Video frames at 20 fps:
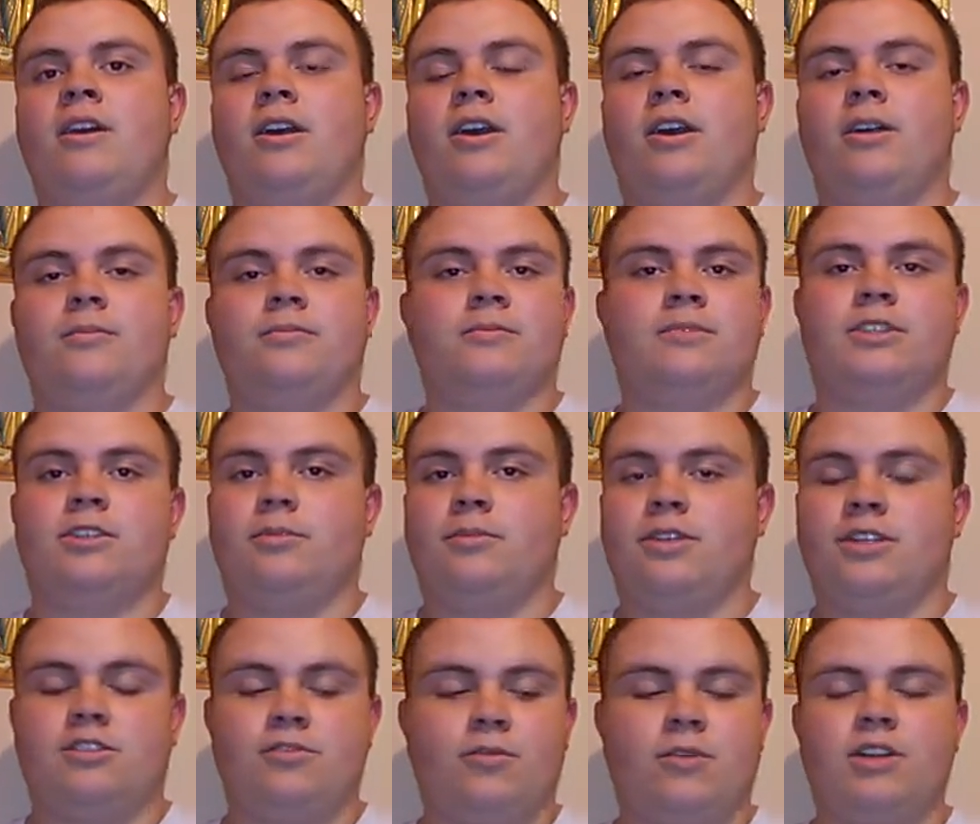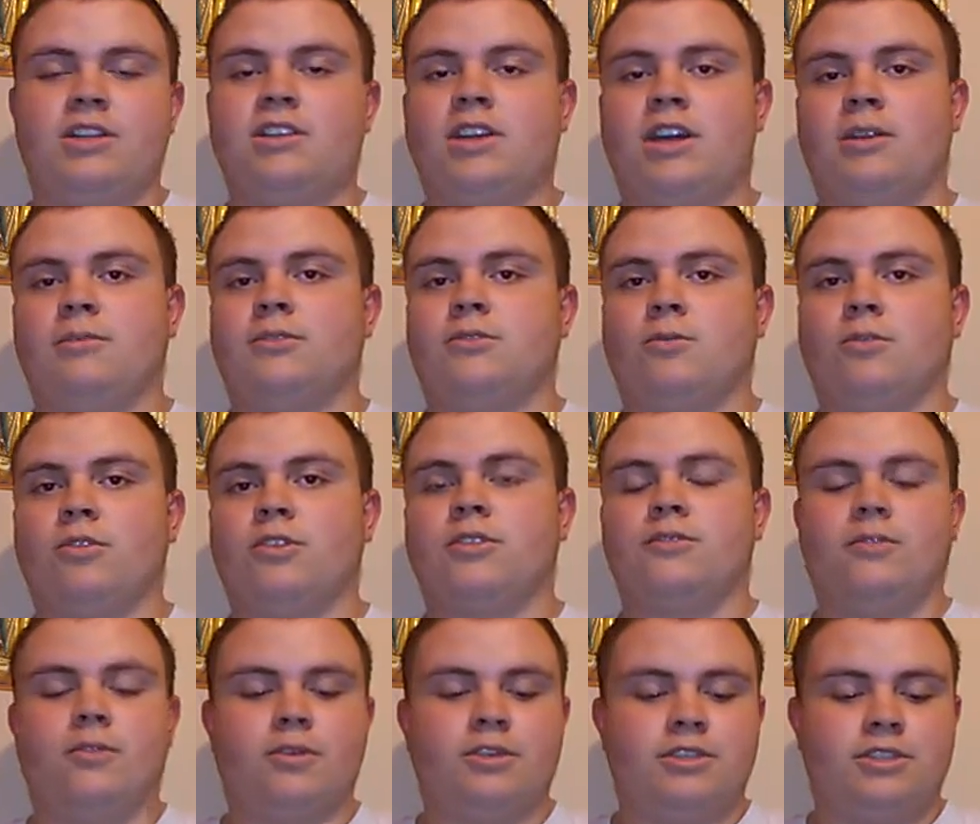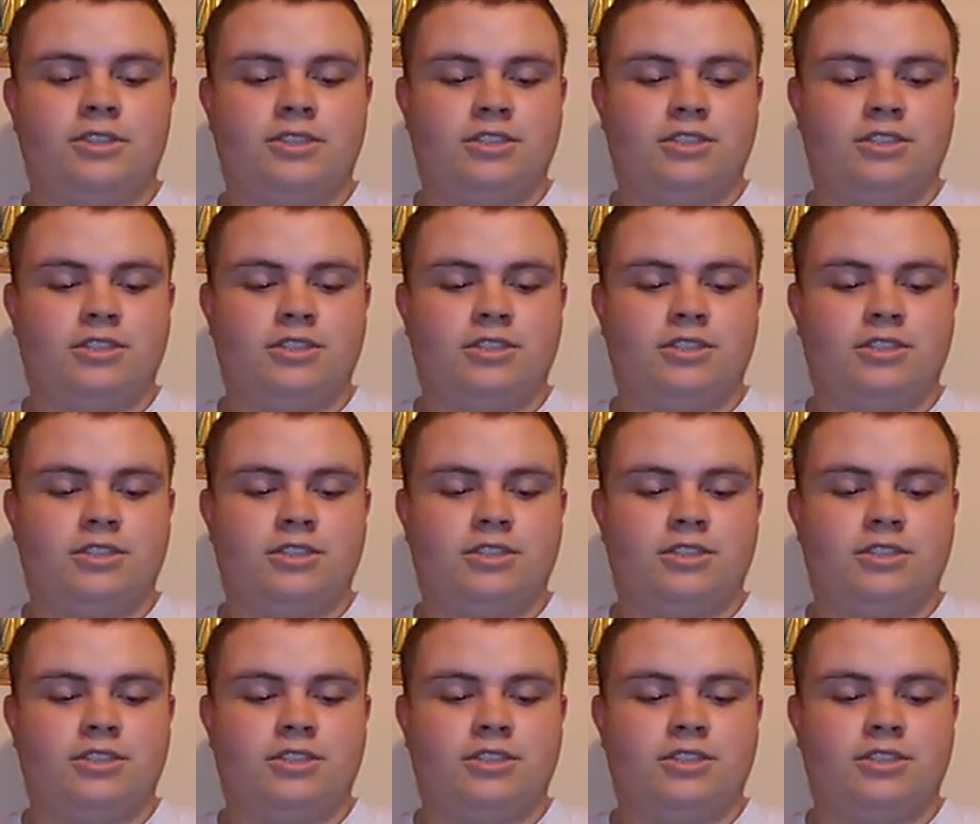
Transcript: it'll be 20 times worse for you.